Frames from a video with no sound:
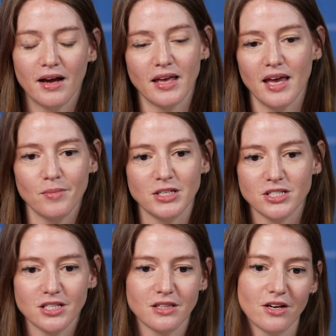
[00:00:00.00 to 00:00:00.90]
came
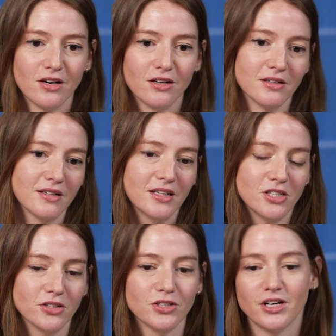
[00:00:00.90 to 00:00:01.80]
into their
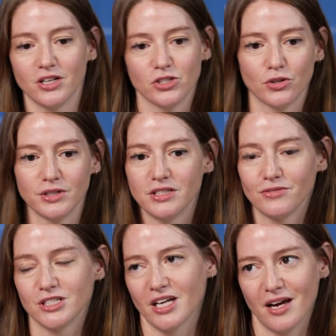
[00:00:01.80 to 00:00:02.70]
adulthood at a totally
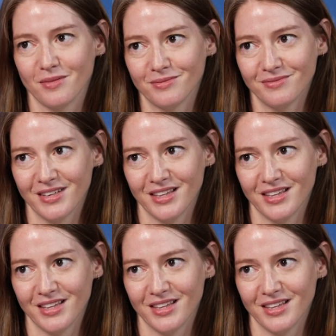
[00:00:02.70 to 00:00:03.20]
different time